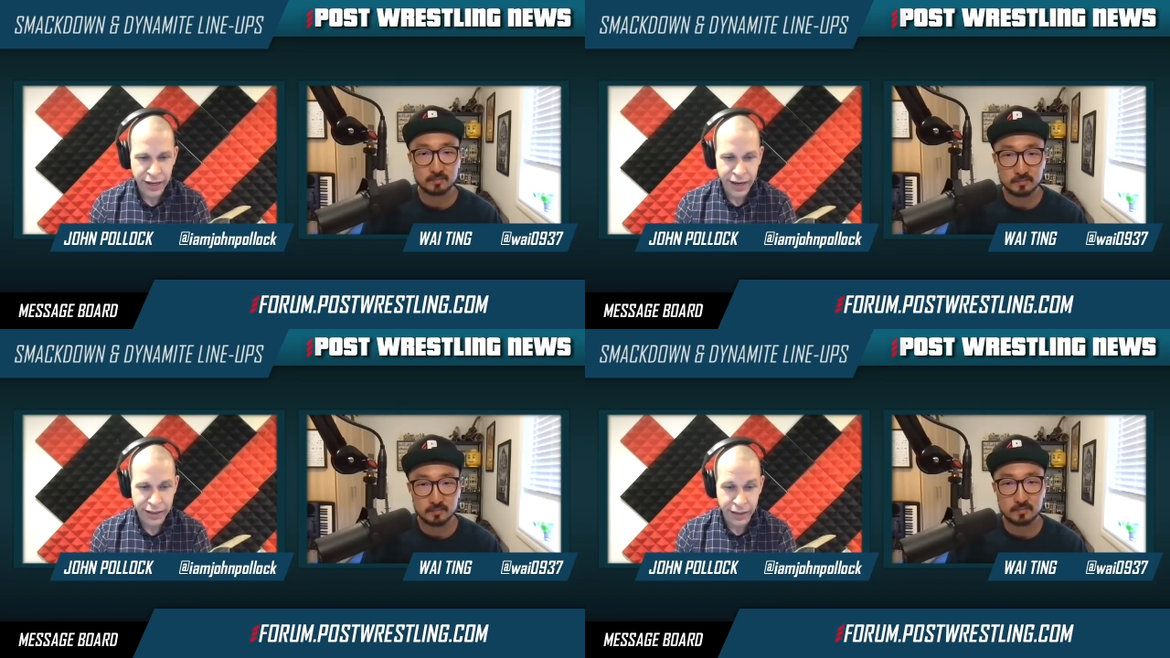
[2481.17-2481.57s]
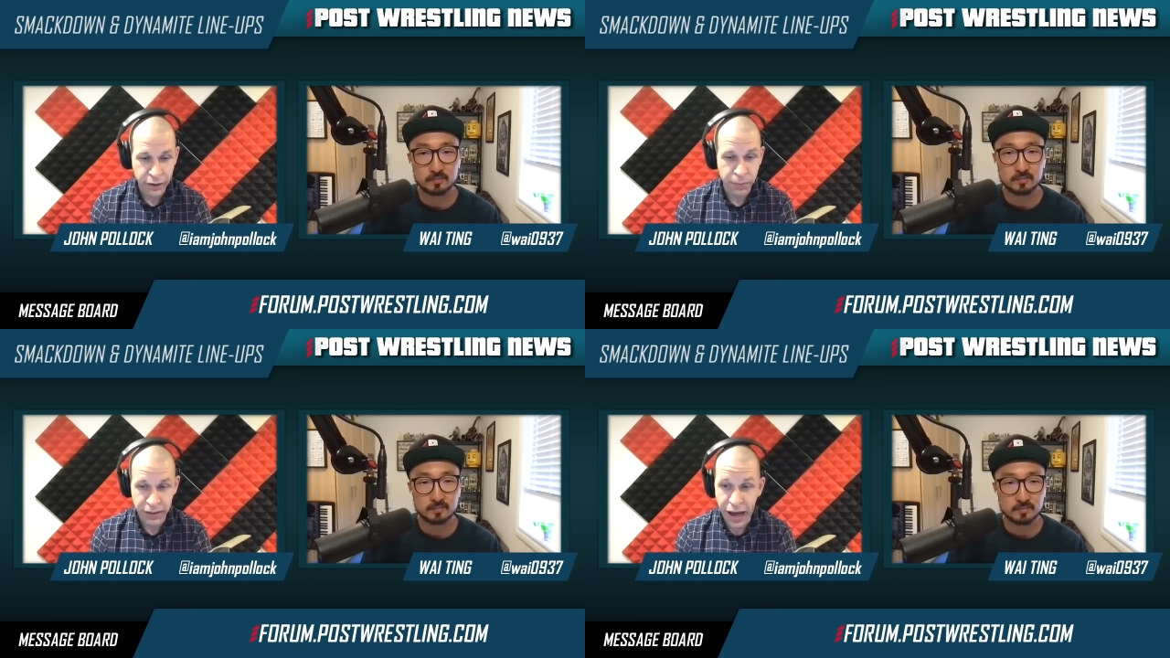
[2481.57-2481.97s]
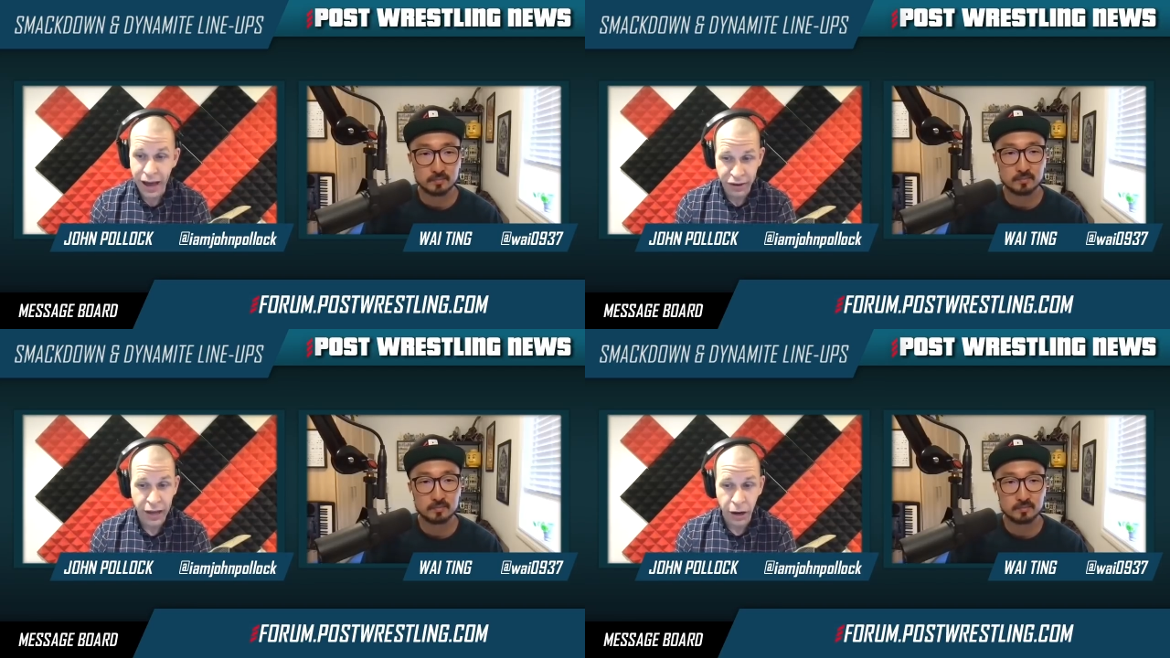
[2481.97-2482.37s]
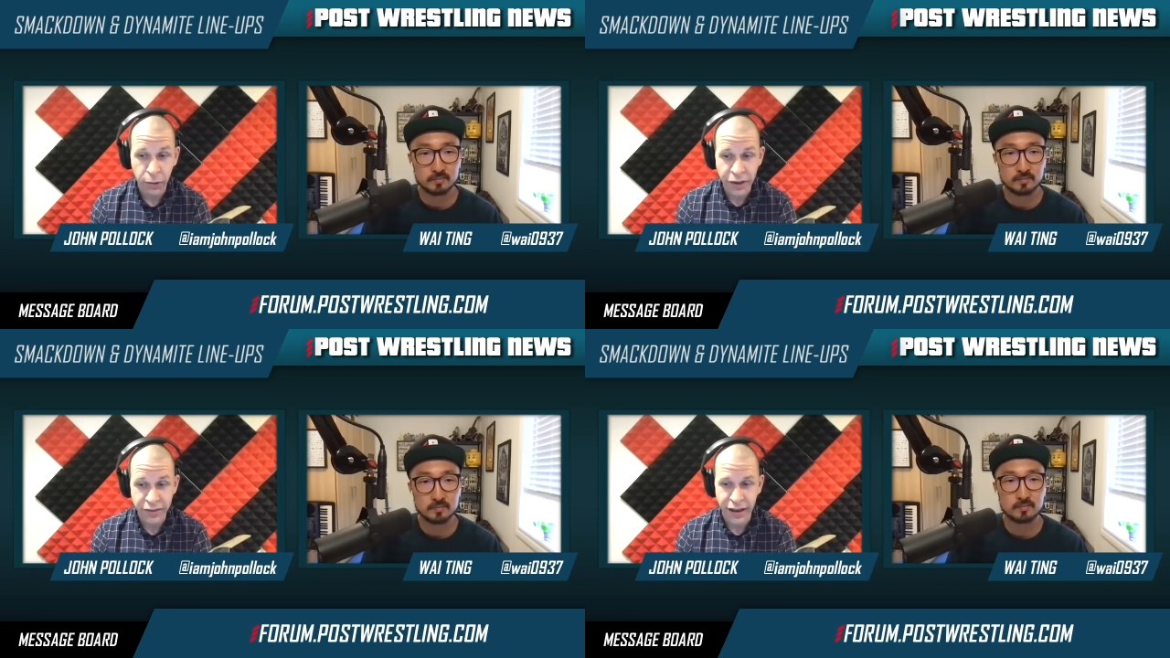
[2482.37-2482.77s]
Speaker 1: and then they'll be live again on
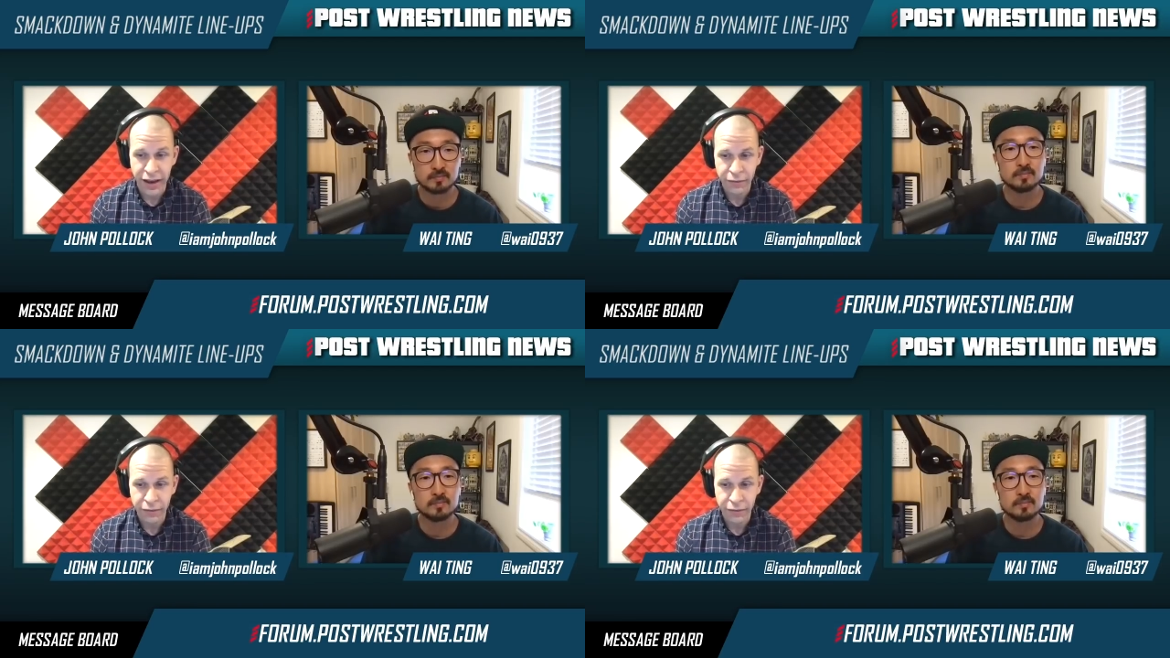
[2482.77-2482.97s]
Wednesday